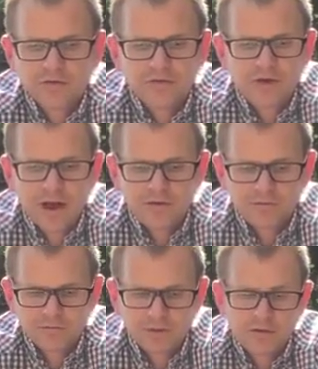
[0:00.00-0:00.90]
throughout
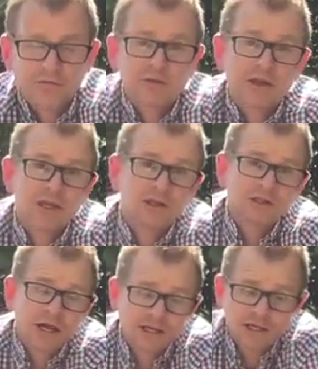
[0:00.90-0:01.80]
both the
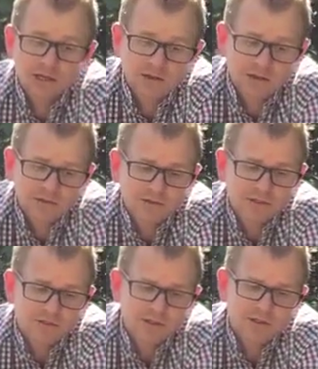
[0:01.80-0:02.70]
shady and
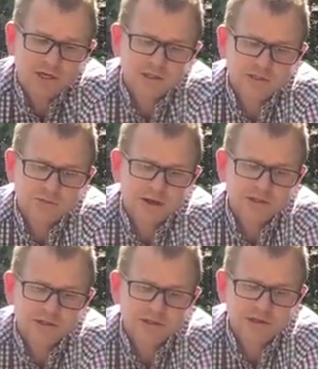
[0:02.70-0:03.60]
semi-shady
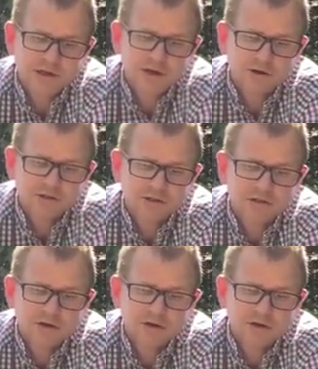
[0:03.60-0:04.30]
spaces in the garden,